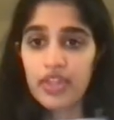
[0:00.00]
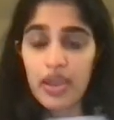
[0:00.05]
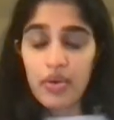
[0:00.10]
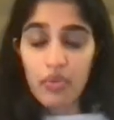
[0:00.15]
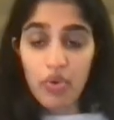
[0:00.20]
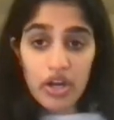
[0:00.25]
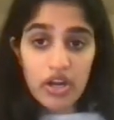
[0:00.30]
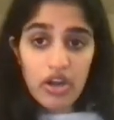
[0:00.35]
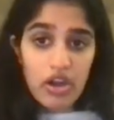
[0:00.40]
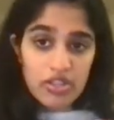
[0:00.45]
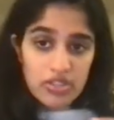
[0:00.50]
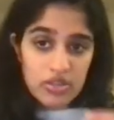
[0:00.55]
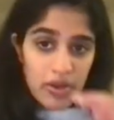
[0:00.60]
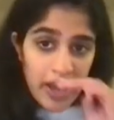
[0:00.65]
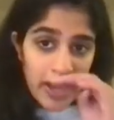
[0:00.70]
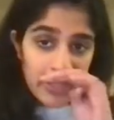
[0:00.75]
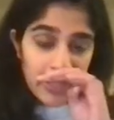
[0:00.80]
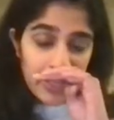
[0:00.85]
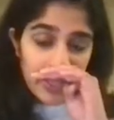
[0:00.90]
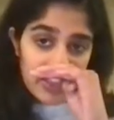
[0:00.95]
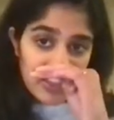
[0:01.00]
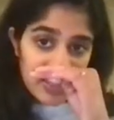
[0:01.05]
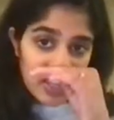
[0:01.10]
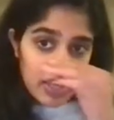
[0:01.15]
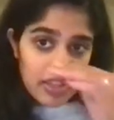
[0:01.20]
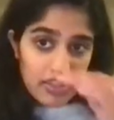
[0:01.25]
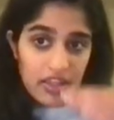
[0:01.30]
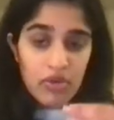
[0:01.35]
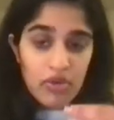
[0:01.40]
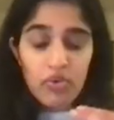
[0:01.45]
I want to also highlight that
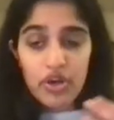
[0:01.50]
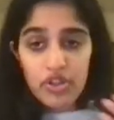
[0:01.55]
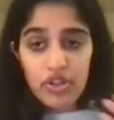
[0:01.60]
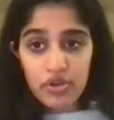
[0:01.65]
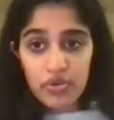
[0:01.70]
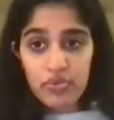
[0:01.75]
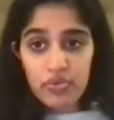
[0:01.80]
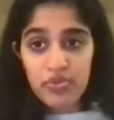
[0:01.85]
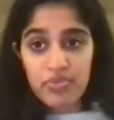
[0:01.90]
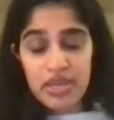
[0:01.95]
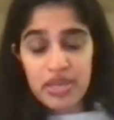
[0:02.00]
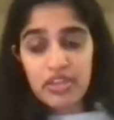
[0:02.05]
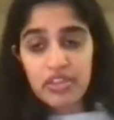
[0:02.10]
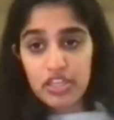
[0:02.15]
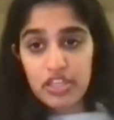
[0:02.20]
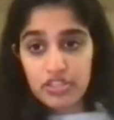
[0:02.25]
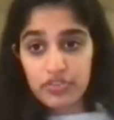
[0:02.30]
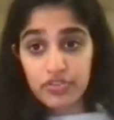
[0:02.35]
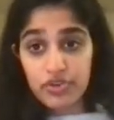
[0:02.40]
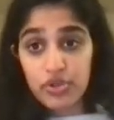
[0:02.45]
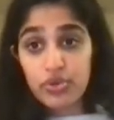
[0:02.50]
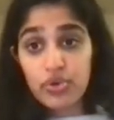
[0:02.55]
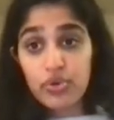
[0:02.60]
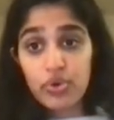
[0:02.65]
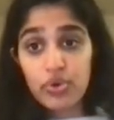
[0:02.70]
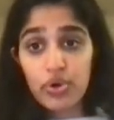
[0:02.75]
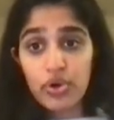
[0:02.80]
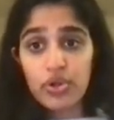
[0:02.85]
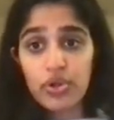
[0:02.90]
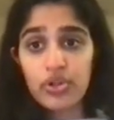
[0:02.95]
I think one of the big things for
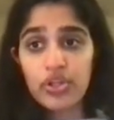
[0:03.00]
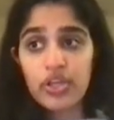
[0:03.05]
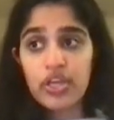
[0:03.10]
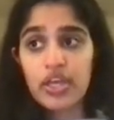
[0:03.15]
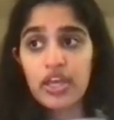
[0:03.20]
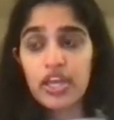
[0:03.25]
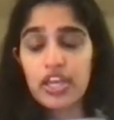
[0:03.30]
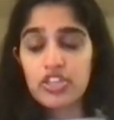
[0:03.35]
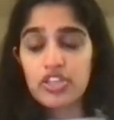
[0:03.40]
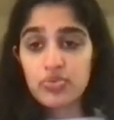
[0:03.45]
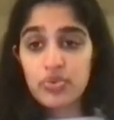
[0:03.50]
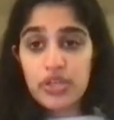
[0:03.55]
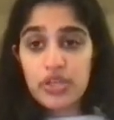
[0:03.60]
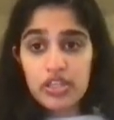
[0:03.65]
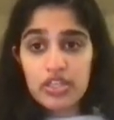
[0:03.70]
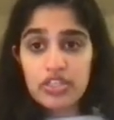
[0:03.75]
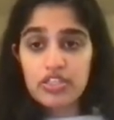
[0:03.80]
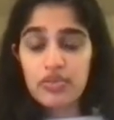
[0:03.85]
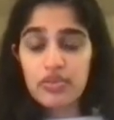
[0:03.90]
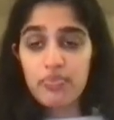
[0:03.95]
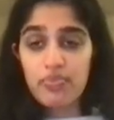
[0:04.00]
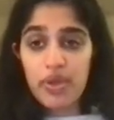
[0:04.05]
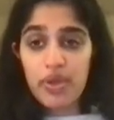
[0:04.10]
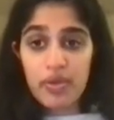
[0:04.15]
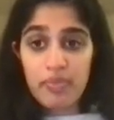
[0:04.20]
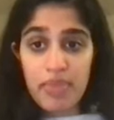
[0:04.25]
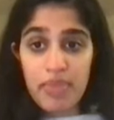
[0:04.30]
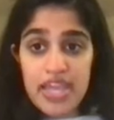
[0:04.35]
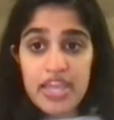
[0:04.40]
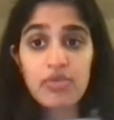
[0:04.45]
Google is really
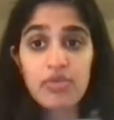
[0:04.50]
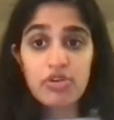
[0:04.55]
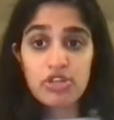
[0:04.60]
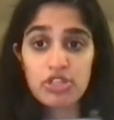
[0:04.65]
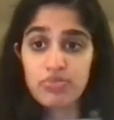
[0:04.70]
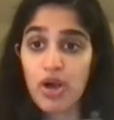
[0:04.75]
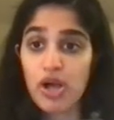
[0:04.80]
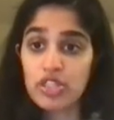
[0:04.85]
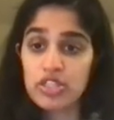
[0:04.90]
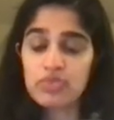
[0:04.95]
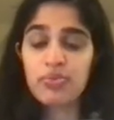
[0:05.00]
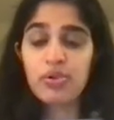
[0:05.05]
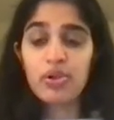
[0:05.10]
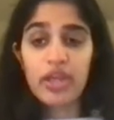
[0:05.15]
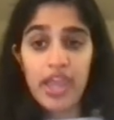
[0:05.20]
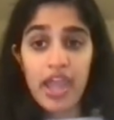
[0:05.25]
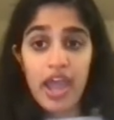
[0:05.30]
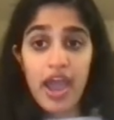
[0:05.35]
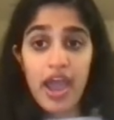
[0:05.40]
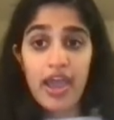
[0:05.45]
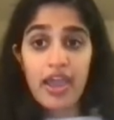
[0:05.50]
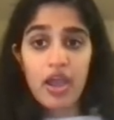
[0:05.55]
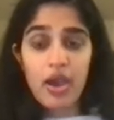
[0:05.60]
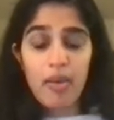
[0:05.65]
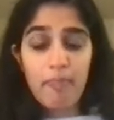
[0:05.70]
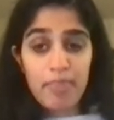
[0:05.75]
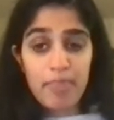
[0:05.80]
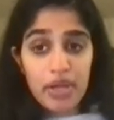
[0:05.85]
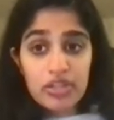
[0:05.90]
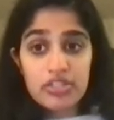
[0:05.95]
making responsible AI
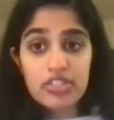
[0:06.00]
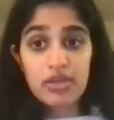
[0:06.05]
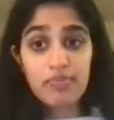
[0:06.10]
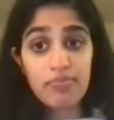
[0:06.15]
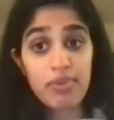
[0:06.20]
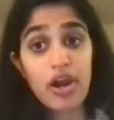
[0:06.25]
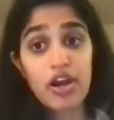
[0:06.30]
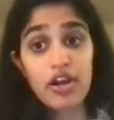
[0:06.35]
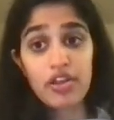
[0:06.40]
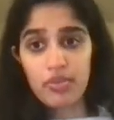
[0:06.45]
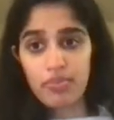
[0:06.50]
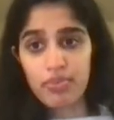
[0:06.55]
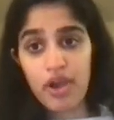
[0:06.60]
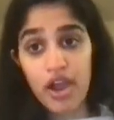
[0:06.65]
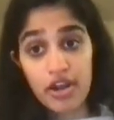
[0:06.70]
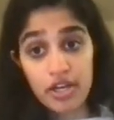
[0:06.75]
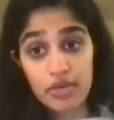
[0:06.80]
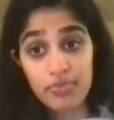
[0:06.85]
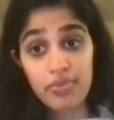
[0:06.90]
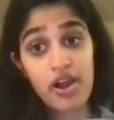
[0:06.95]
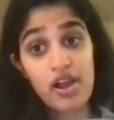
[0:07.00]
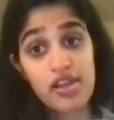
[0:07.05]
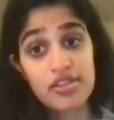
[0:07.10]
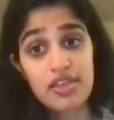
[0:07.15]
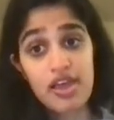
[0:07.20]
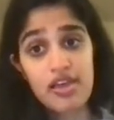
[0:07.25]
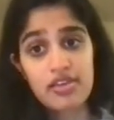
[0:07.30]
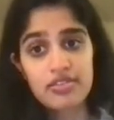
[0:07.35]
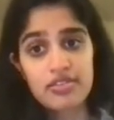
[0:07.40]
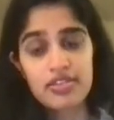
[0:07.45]
a built-in part of the product
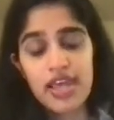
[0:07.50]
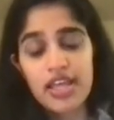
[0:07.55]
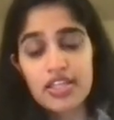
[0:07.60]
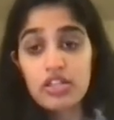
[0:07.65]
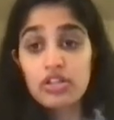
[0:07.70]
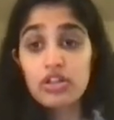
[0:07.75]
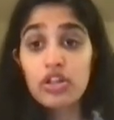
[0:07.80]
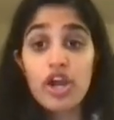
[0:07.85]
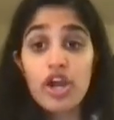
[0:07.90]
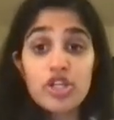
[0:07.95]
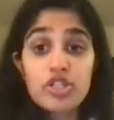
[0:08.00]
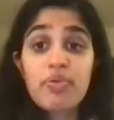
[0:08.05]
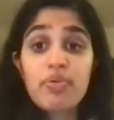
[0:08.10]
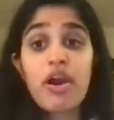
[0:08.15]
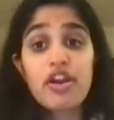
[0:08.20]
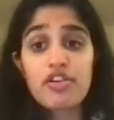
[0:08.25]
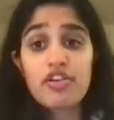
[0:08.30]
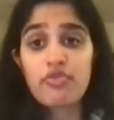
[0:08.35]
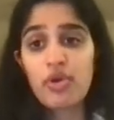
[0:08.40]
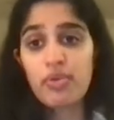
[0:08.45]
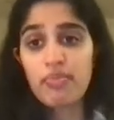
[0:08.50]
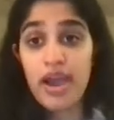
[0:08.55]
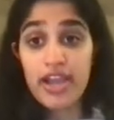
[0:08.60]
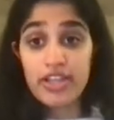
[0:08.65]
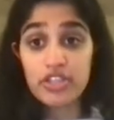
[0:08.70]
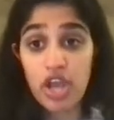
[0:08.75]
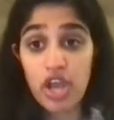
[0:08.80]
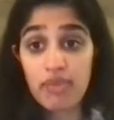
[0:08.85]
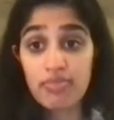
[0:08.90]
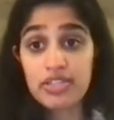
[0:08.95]
process. And that's a large part of what
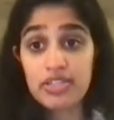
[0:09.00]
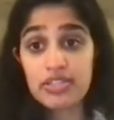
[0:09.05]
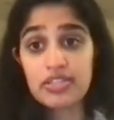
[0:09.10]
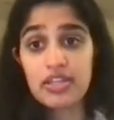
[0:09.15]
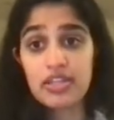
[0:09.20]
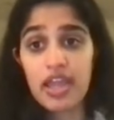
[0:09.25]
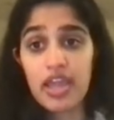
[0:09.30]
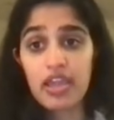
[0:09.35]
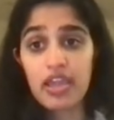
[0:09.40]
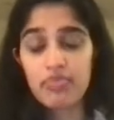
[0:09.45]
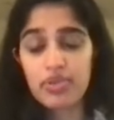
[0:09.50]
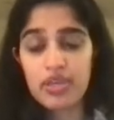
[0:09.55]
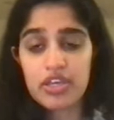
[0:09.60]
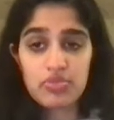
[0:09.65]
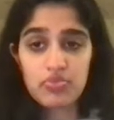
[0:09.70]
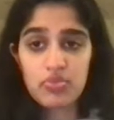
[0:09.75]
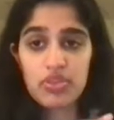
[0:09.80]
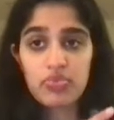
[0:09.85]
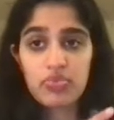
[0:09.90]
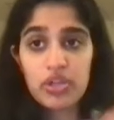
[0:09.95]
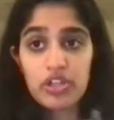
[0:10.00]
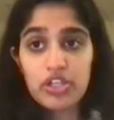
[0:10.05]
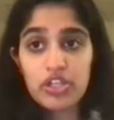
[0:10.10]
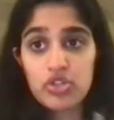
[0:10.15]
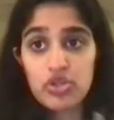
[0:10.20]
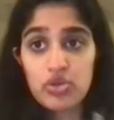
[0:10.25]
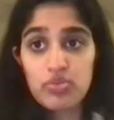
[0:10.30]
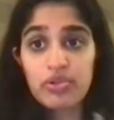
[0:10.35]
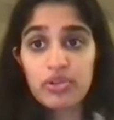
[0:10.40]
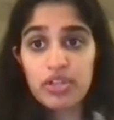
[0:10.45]
my job is today, because we
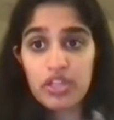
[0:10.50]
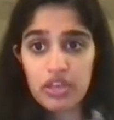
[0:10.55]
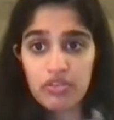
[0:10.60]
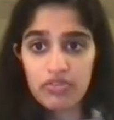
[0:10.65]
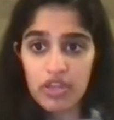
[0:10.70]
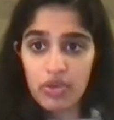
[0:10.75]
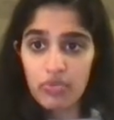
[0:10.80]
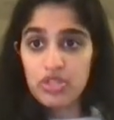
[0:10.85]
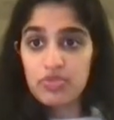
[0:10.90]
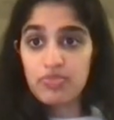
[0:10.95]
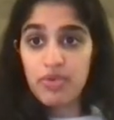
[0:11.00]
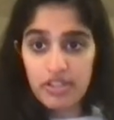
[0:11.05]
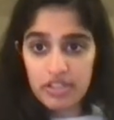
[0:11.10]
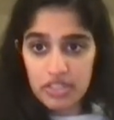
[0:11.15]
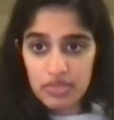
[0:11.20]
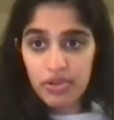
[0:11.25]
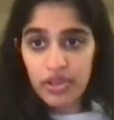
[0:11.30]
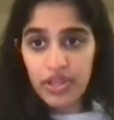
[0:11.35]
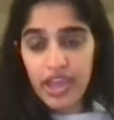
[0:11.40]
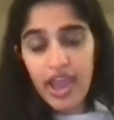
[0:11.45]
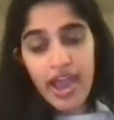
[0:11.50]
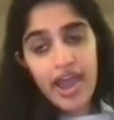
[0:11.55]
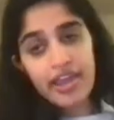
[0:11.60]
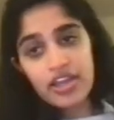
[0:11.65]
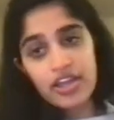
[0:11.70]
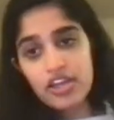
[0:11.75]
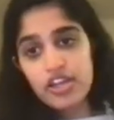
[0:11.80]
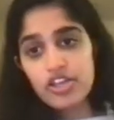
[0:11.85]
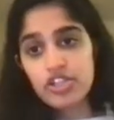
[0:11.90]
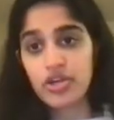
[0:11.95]
really do believe that responsible
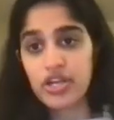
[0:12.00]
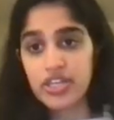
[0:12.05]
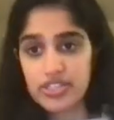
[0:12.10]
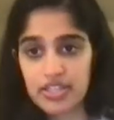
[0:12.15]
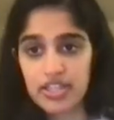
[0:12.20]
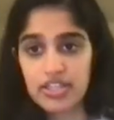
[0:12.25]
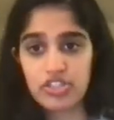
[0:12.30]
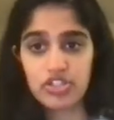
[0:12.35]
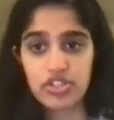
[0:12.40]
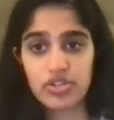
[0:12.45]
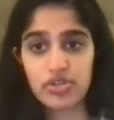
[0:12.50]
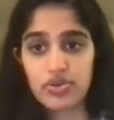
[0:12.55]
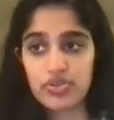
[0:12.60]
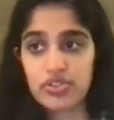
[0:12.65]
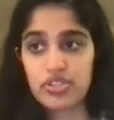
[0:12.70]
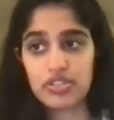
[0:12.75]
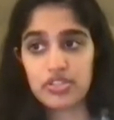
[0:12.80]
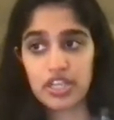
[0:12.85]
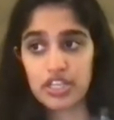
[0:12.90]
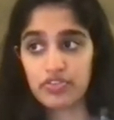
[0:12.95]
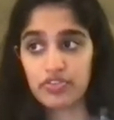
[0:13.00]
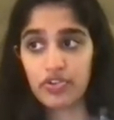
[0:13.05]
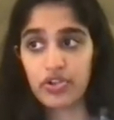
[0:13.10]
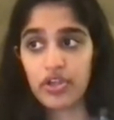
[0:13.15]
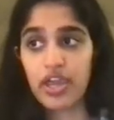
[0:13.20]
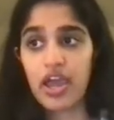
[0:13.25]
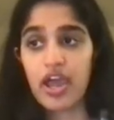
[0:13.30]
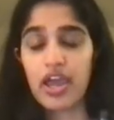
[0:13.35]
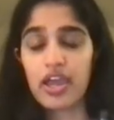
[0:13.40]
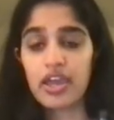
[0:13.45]
AI translates to
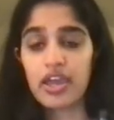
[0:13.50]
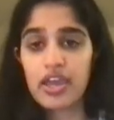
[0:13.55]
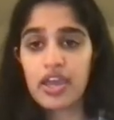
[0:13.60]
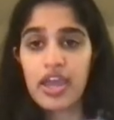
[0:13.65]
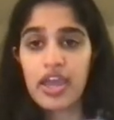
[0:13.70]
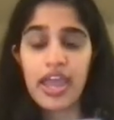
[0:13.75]
successful AI.